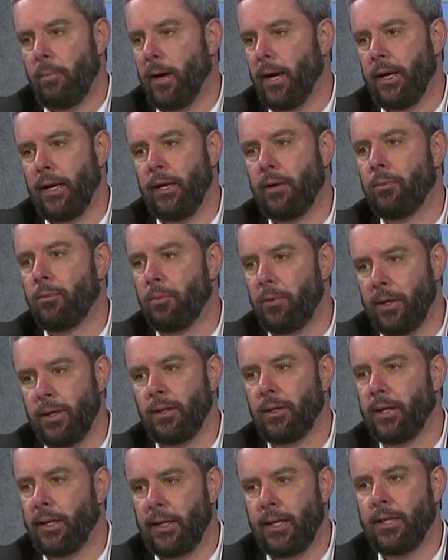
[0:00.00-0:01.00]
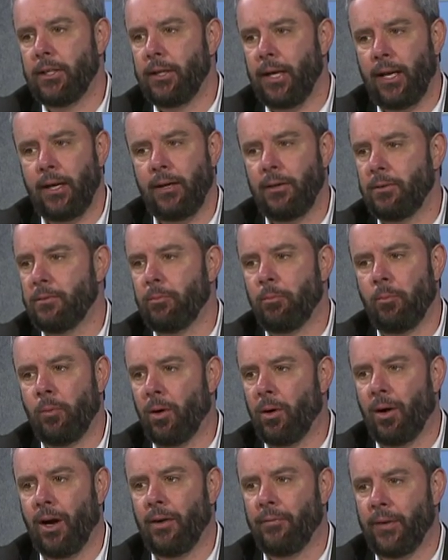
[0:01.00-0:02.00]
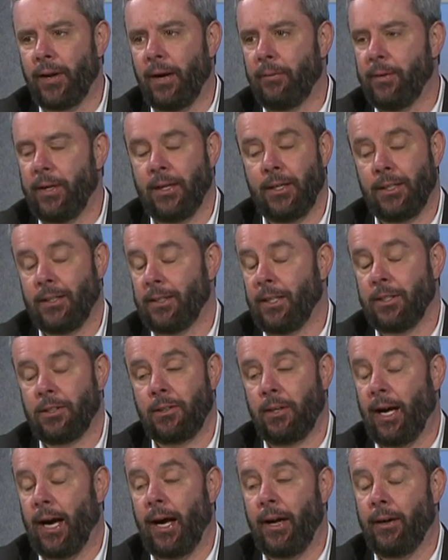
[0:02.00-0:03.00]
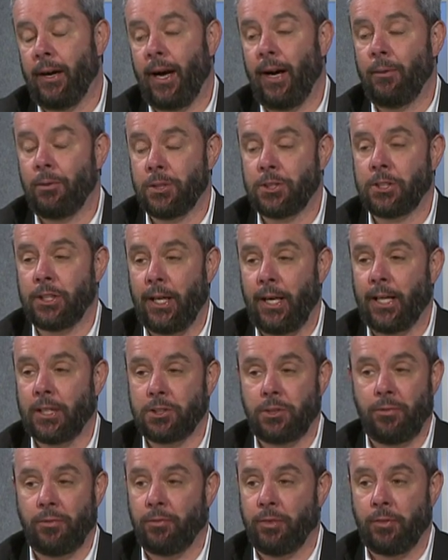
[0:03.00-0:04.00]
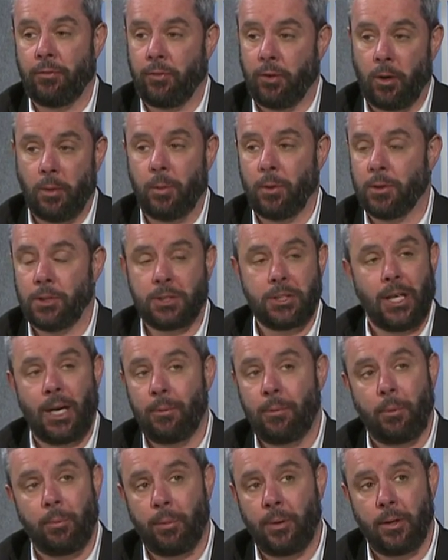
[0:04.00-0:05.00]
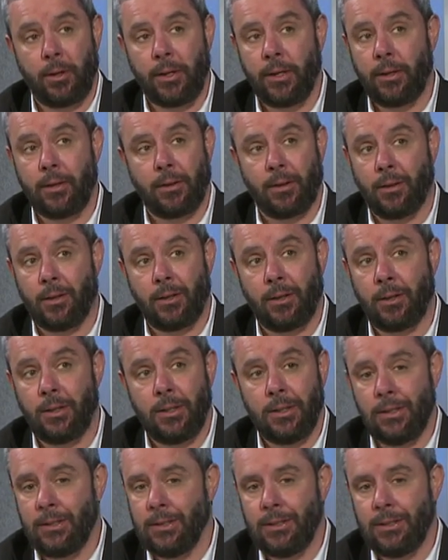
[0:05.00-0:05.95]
But it really, it more often. I mean, I would say actually, verbal and cyberbullying are